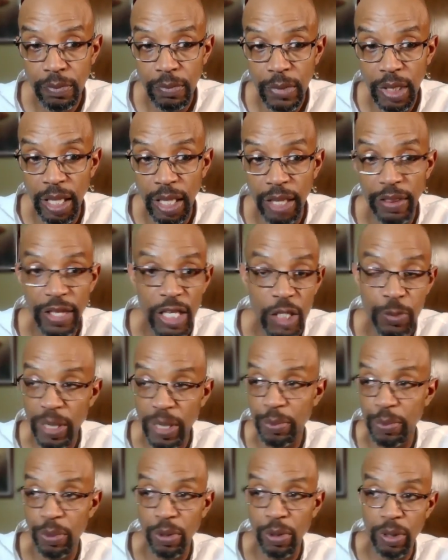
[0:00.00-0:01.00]
These
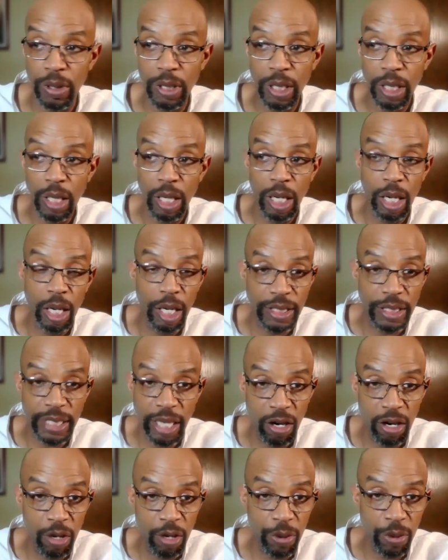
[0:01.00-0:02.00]
people are
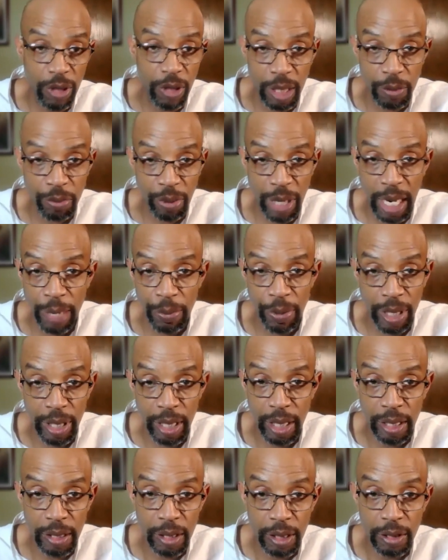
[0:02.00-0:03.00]
terrible on
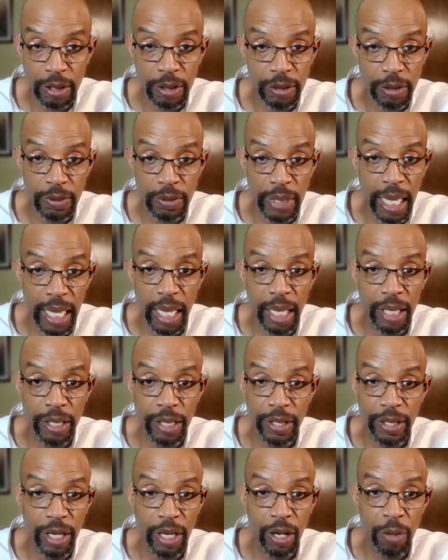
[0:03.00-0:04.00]
property
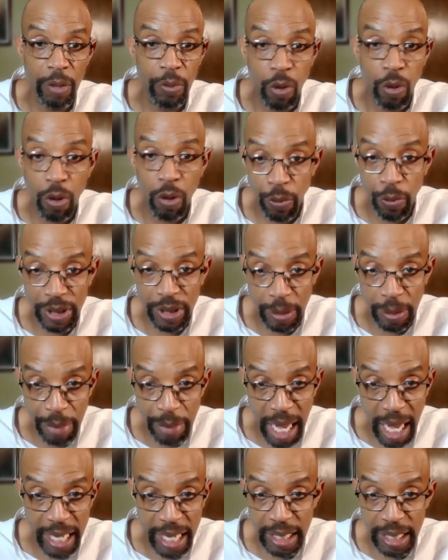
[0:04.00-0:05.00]
and they are immoral with their
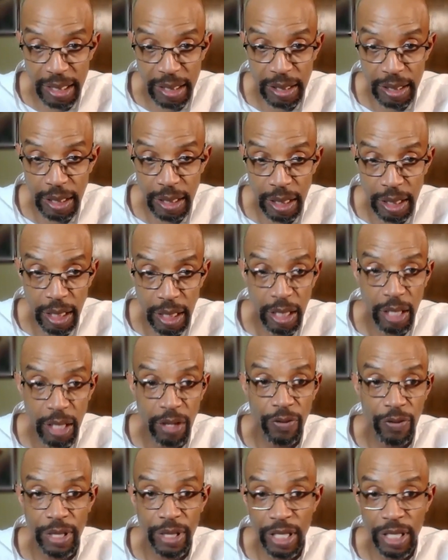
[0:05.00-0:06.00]
bodies,
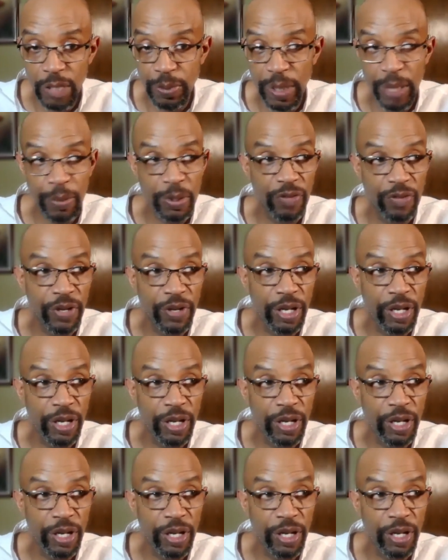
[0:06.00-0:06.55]
where these people over